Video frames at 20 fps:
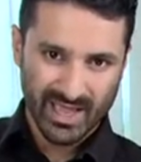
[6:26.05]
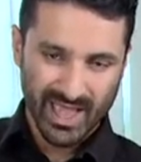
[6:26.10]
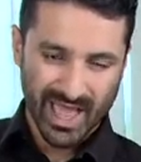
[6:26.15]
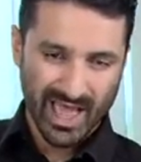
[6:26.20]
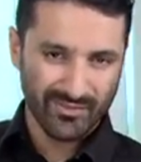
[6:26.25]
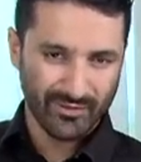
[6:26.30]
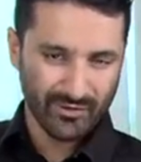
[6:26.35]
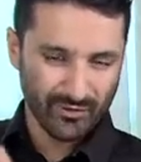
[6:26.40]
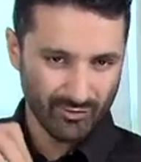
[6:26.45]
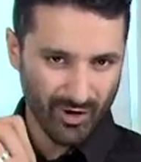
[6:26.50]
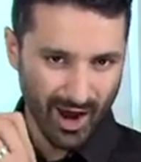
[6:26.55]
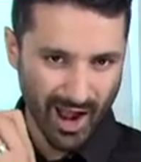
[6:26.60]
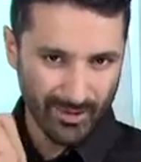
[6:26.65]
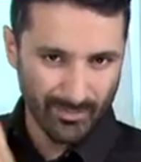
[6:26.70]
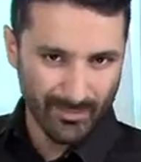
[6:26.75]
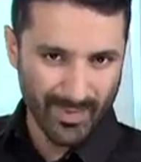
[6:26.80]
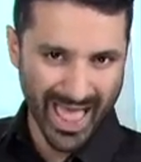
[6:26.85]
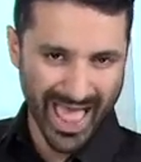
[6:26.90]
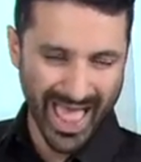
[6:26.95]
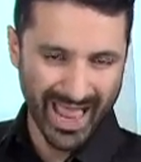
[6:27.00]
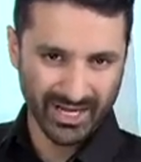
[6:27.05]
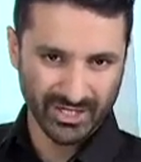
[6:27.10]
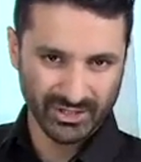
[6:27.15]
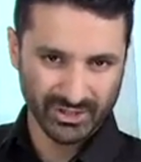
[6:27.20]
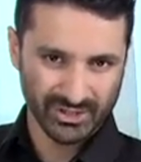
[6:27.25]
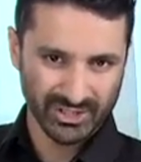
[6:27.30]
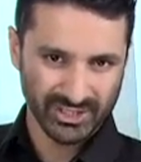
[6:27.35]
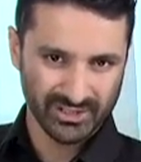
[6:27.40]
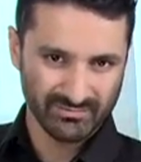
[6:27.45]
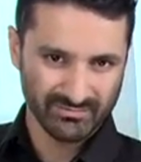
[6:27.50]
and the right
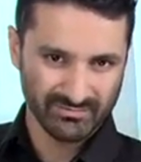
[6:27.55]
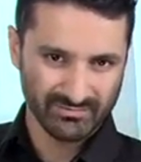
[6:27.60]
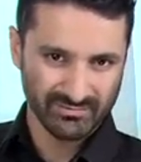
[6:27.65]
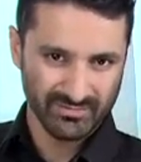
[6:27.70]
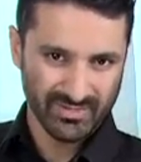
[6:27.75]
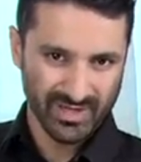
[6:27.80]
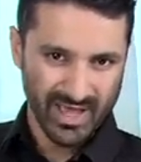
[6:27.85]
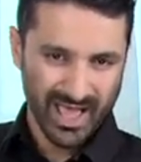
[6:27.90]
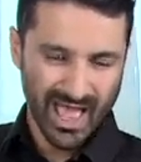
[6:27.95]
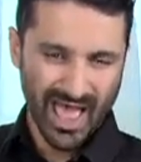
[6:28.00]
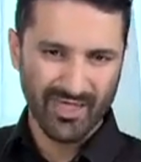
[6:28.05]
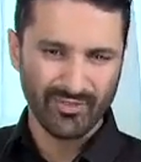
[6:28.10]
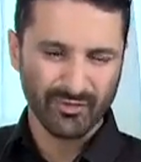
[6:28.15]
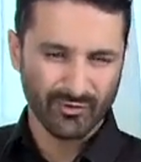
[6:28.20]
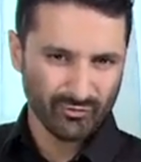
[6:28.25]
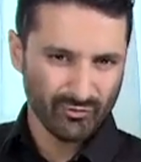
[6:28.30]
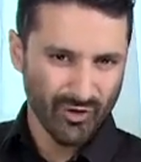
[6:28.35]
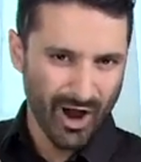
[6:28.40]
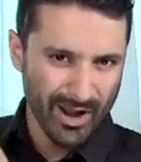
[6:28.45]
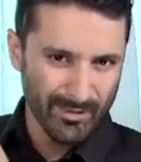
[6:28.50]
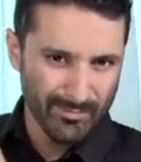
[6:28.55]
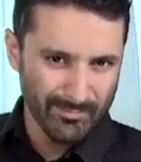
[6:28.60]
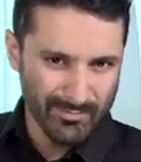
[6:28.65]
packaging and the right